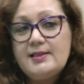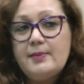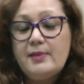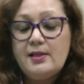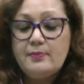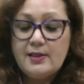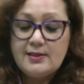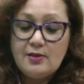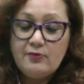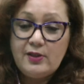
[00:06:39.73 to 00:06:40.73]
a
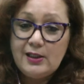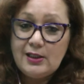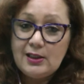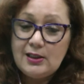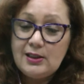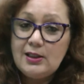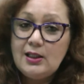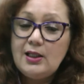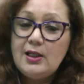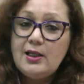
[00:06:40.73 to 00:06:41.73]
mixture of legal
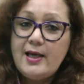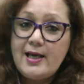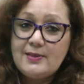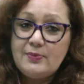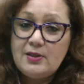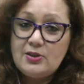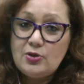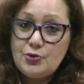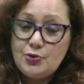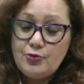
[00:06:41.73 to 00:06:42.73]
experts
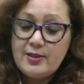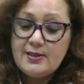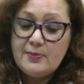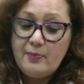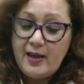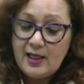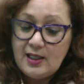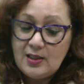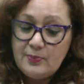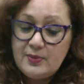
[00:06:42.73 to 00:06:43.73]
or jurists,
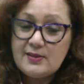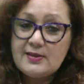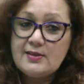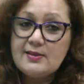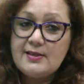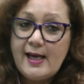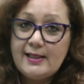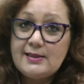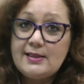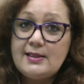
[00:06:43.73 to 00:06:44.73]
medical persons,
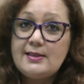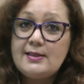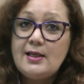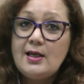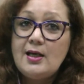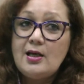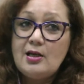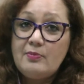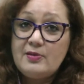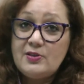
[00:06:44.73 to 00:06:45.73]
scientists,
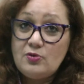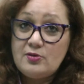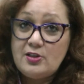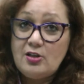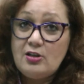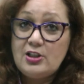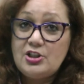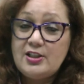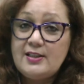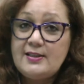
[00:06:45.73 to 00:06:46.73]
a couple of
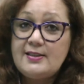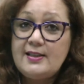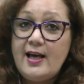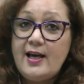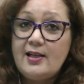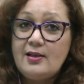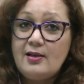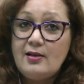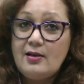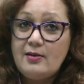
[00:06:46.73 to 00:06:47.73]
sociologists, and
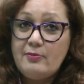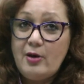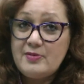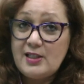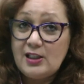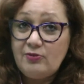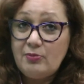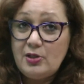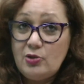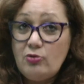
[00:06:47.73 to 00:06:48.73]
represented
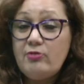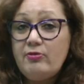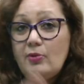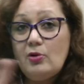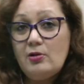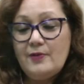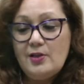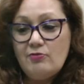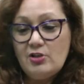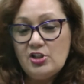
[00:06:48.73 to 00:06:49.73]
from the youth from all over
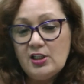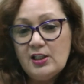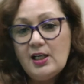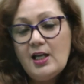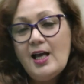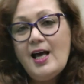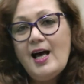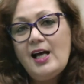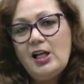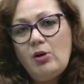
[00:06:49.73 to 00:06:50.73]
the region.
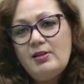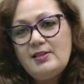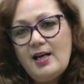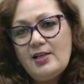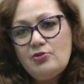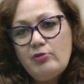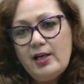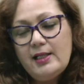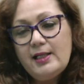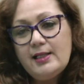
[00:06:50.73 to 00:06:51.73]
And our task
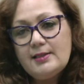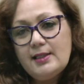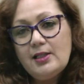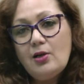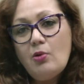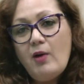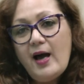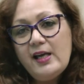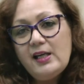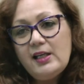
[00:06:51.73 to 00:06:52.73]
really is to
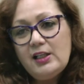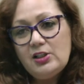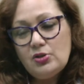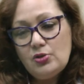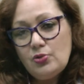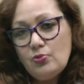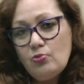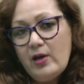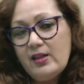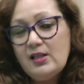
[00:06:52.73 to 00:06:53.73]
inquire into
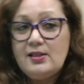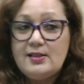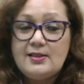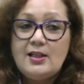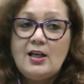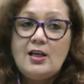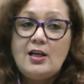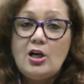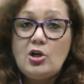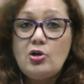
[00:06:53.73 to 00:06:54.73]
whether it is
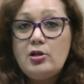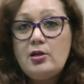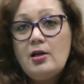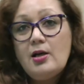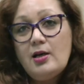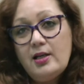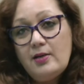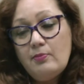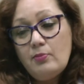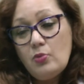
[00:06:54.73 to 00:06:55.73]
a good
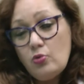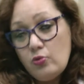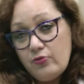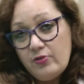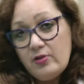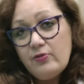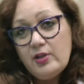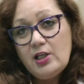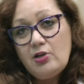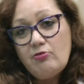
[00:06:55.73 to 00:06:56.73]
move for
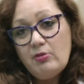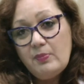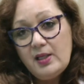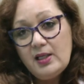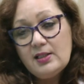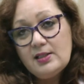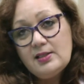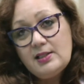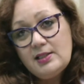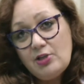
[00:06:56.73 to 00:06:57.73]
the Caribbean
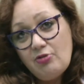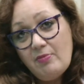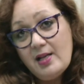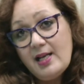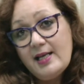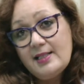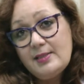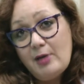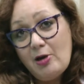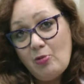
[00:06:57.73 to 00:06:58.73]
to decriminalize
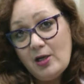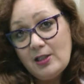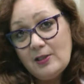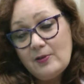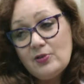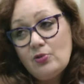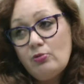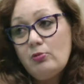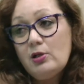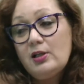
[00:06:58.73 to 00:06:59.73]
marijuana. So
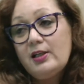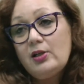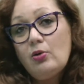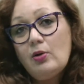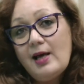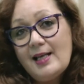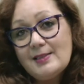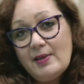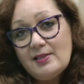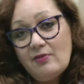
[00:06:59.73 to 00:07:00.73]
we would look at all
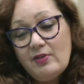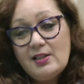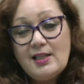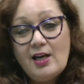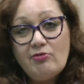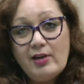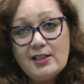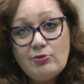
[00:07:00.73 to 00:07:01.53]
aspects of it and write a